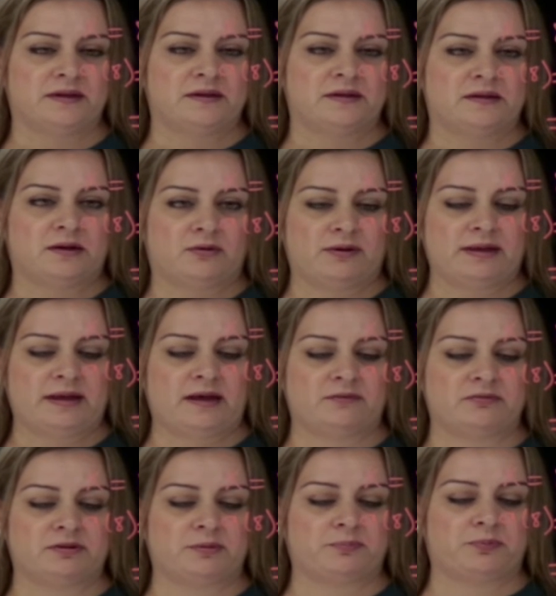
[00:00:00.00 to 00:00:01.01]
Now I
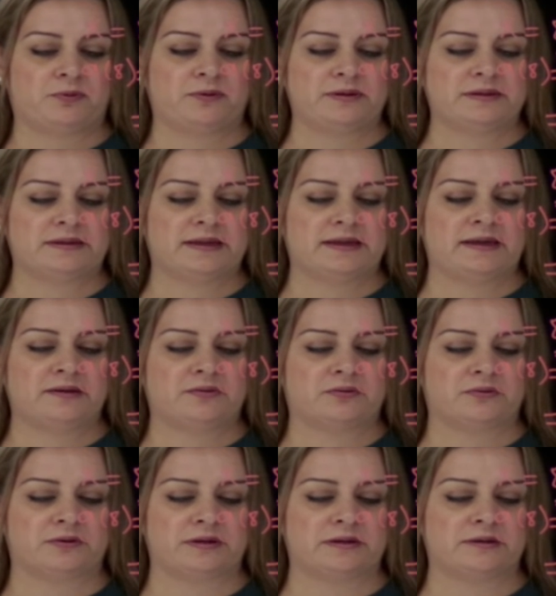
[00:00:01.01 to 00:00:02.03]
have the point 8,
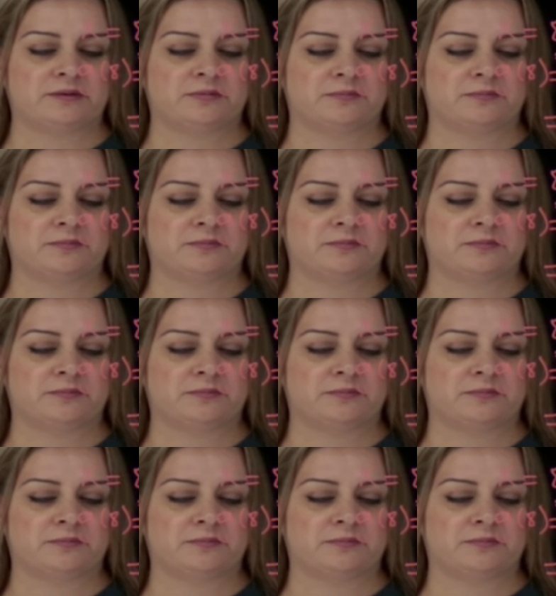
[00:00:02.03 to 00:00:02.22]
3.